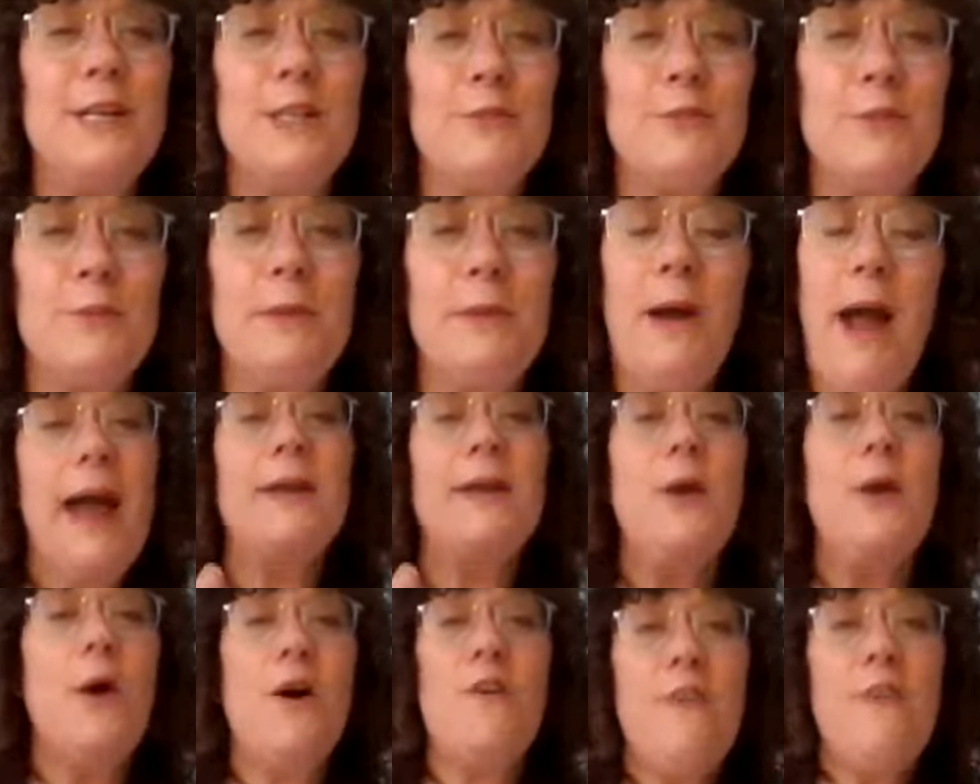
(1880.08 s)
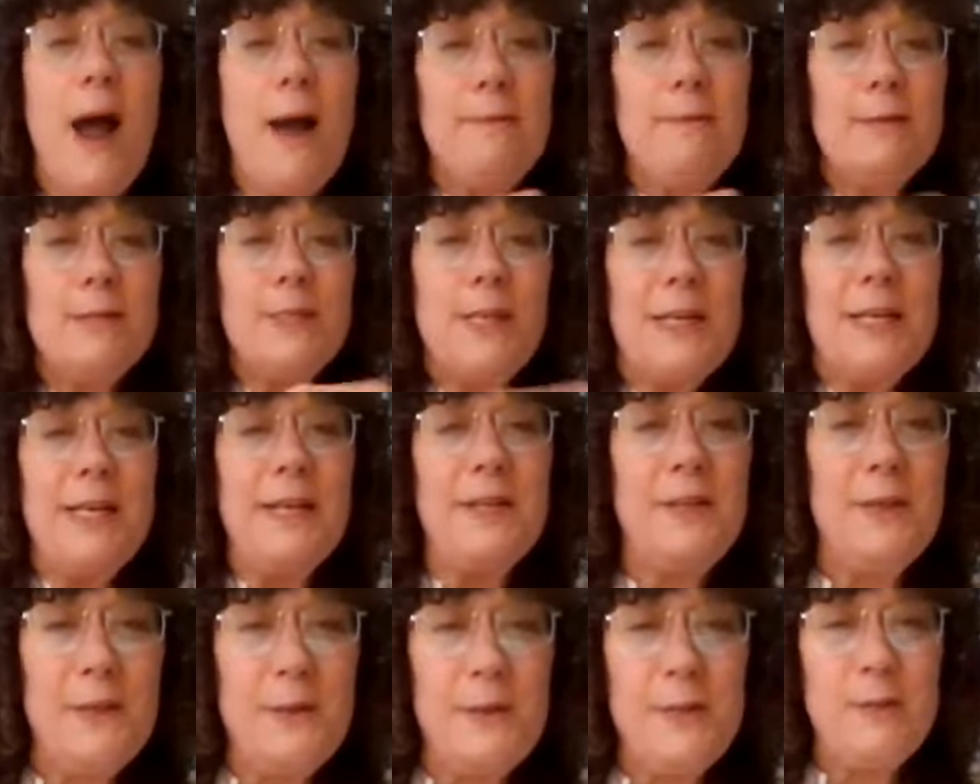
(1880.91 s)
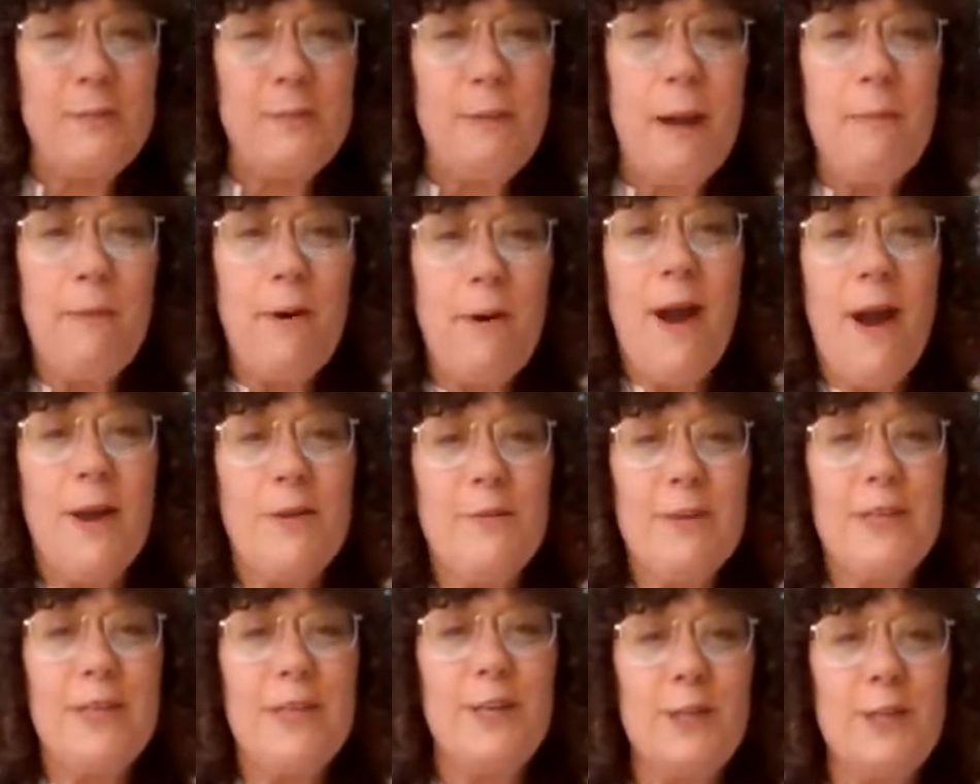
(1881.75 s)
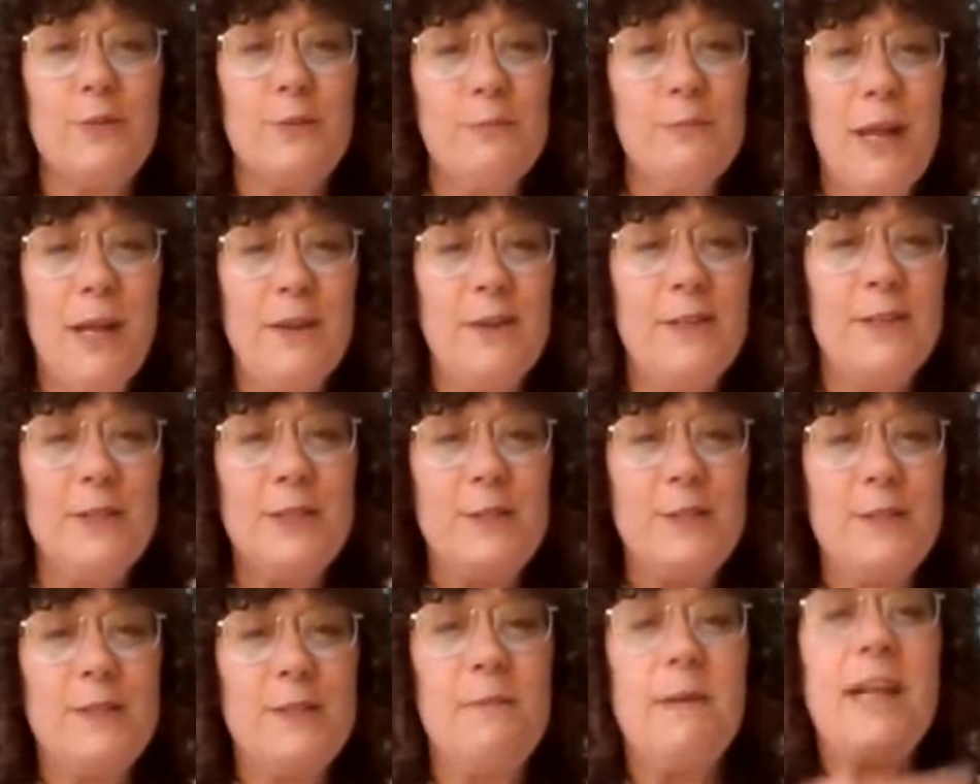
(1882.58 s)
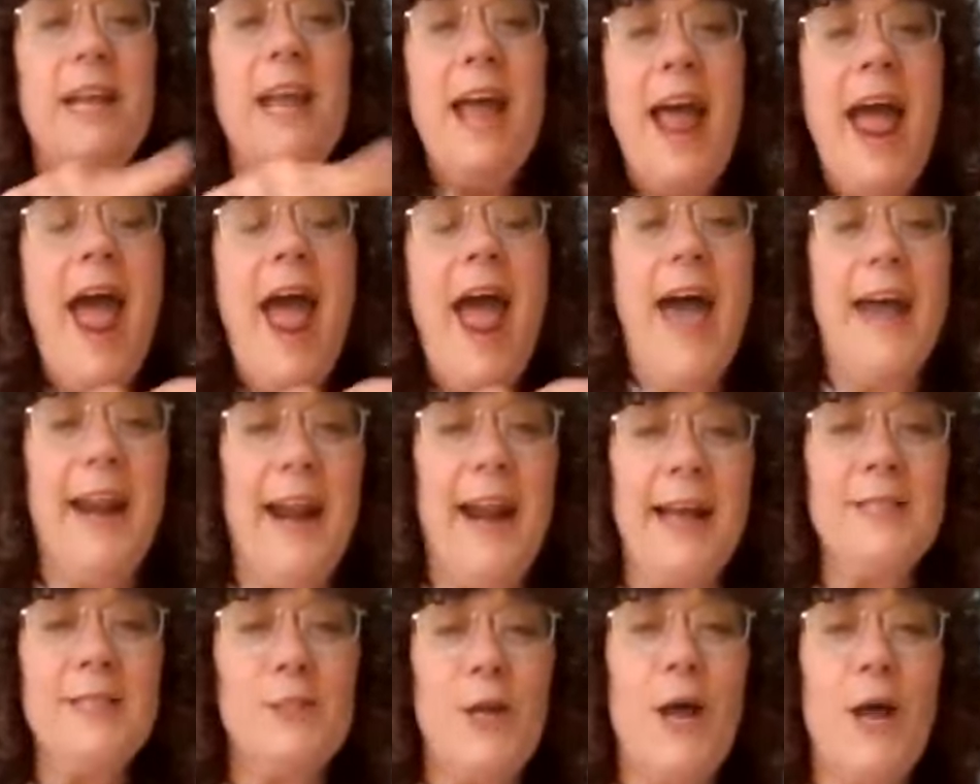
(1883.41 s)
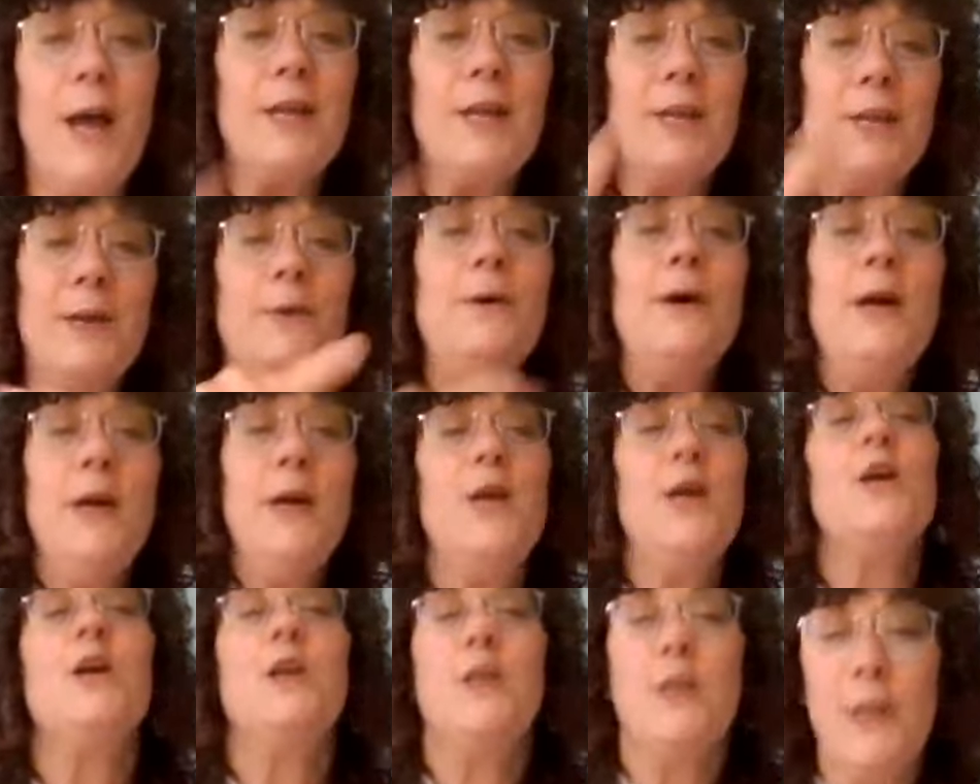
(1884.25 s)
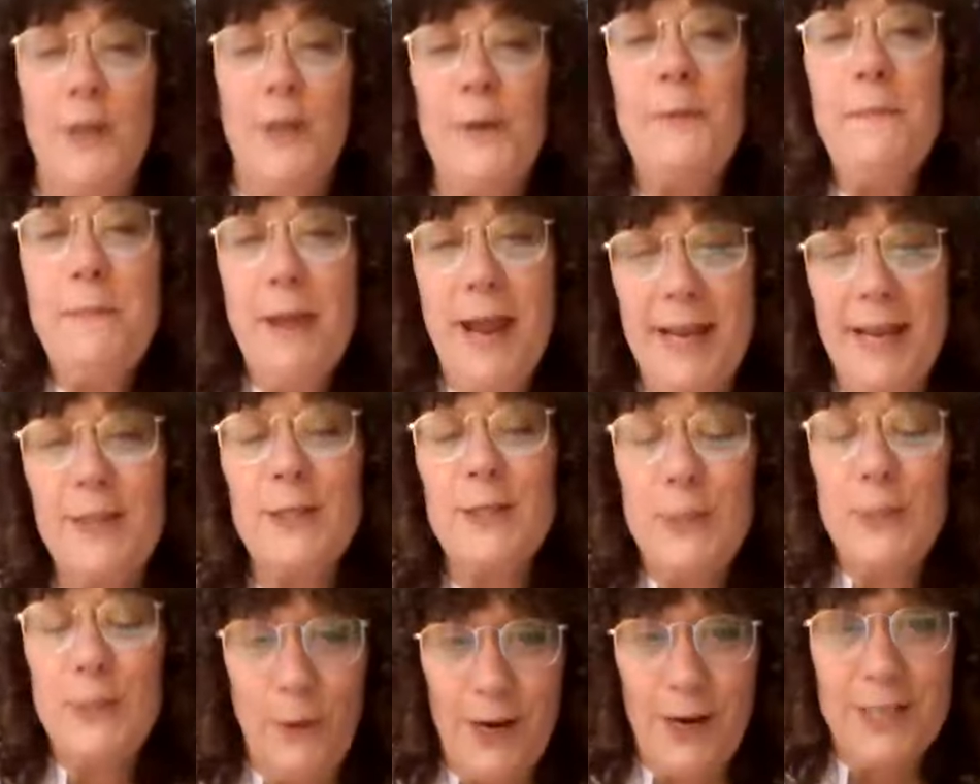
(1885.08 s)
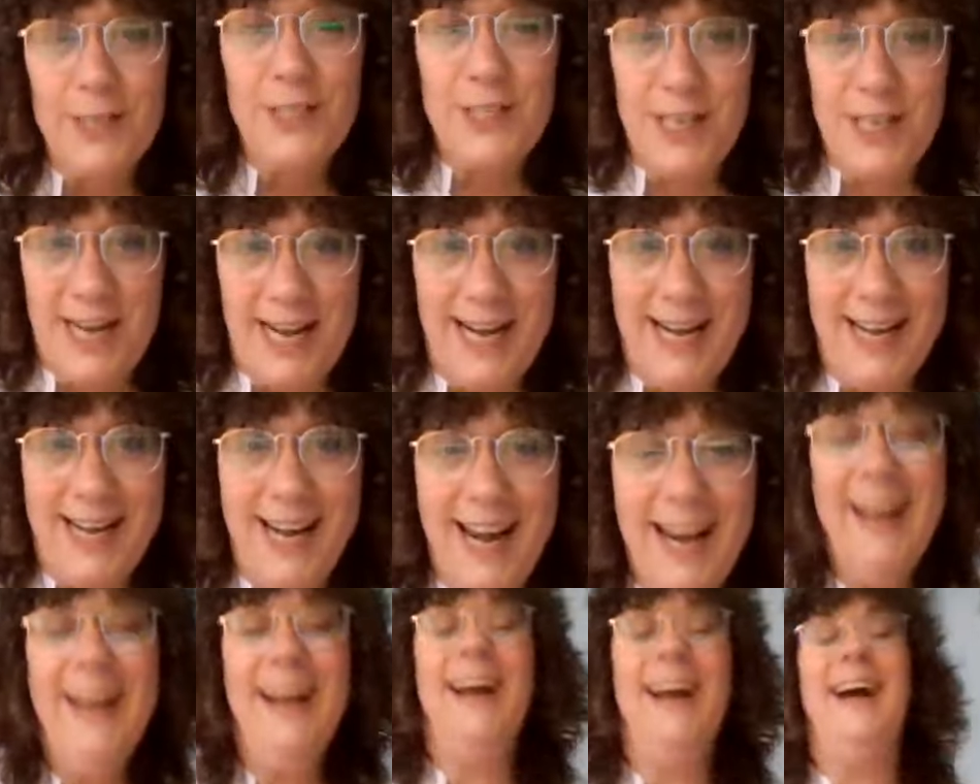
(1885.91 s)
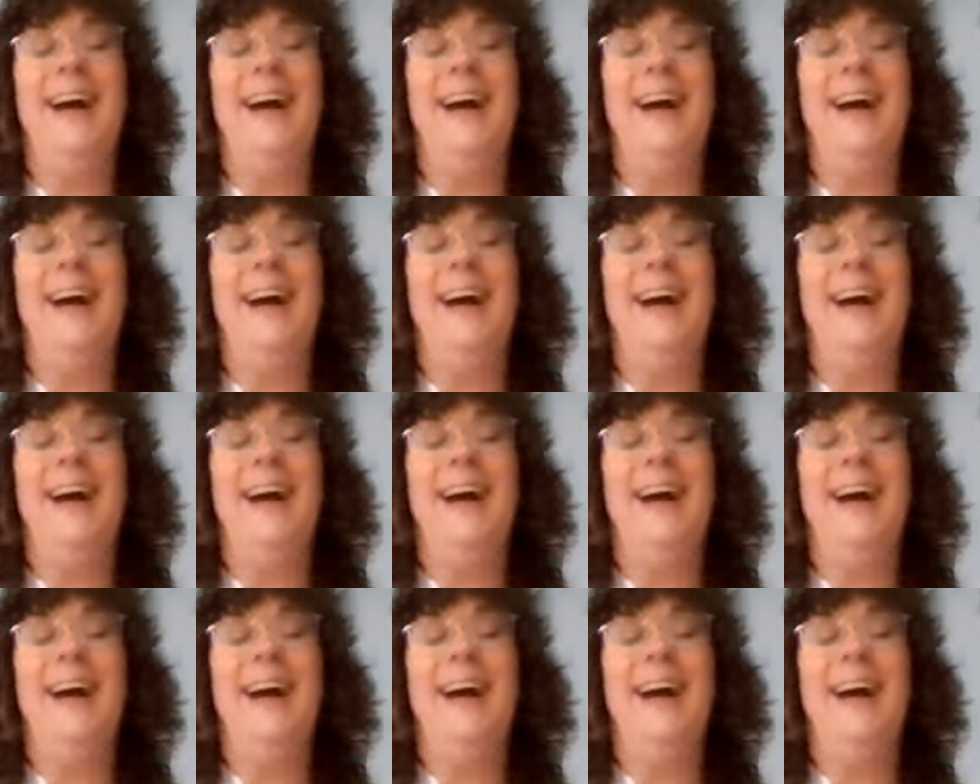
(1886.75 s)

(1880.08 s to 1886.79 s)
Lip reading: years from now, I know if I was looking at the newspaper 100 years from now to do somebody, and I saw you, you'd make the tour, Jeannine.